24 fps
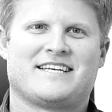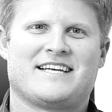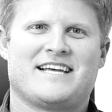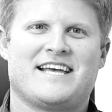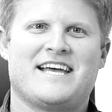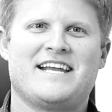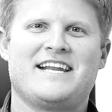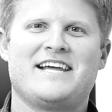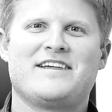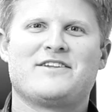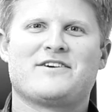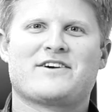
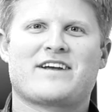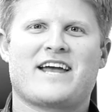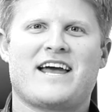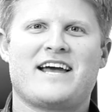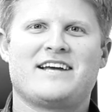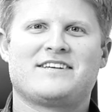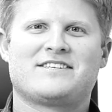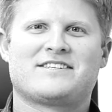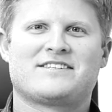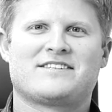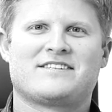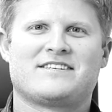In either
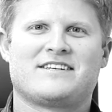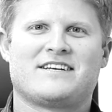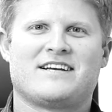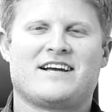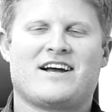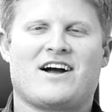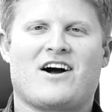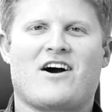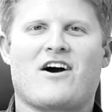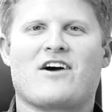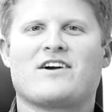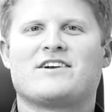case,
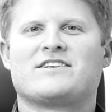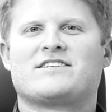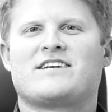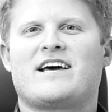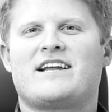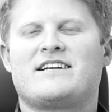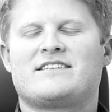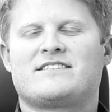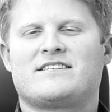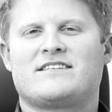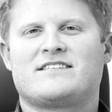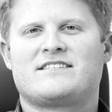our
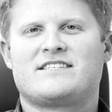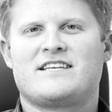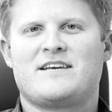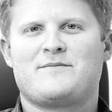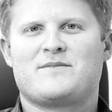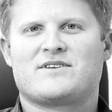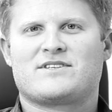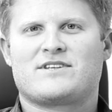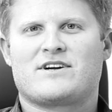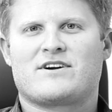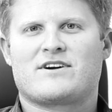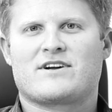Design Assist team
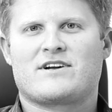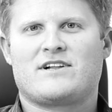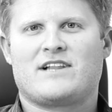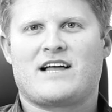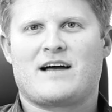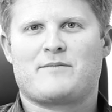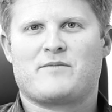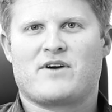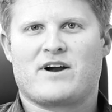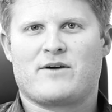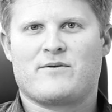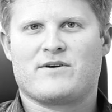is there to
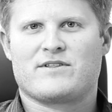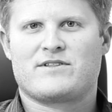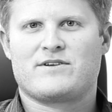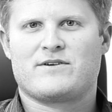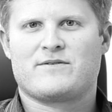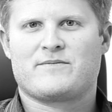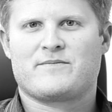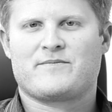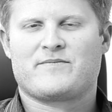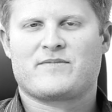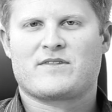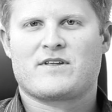collaborate with you.
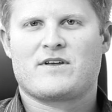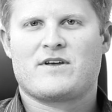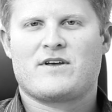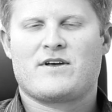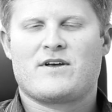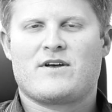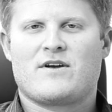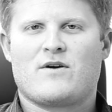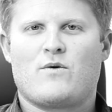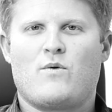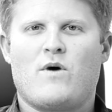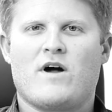
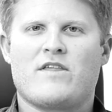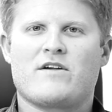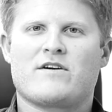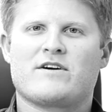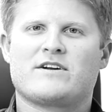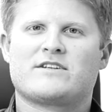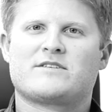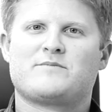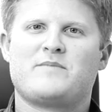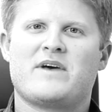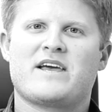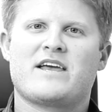Whether
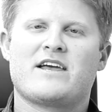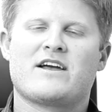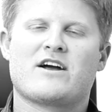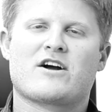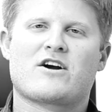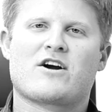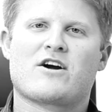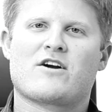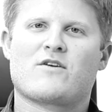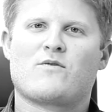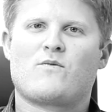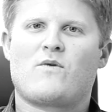it's making a
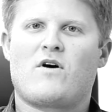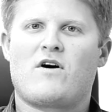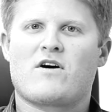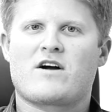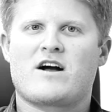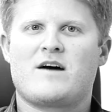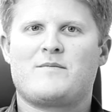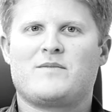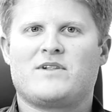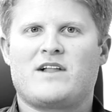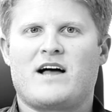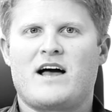curtain wall
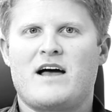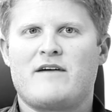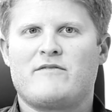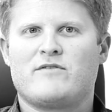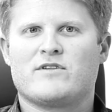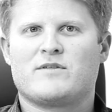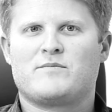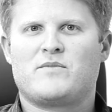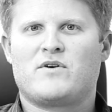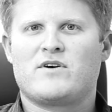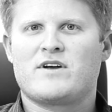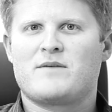come alive
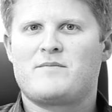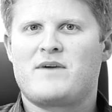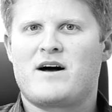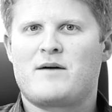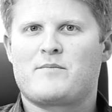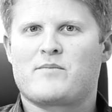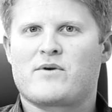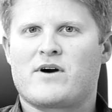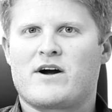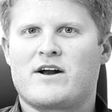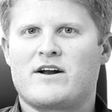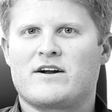with a mullion
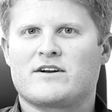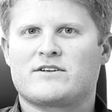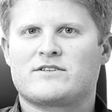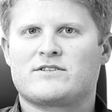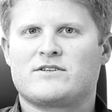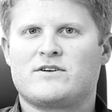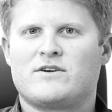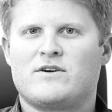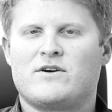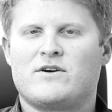mount product,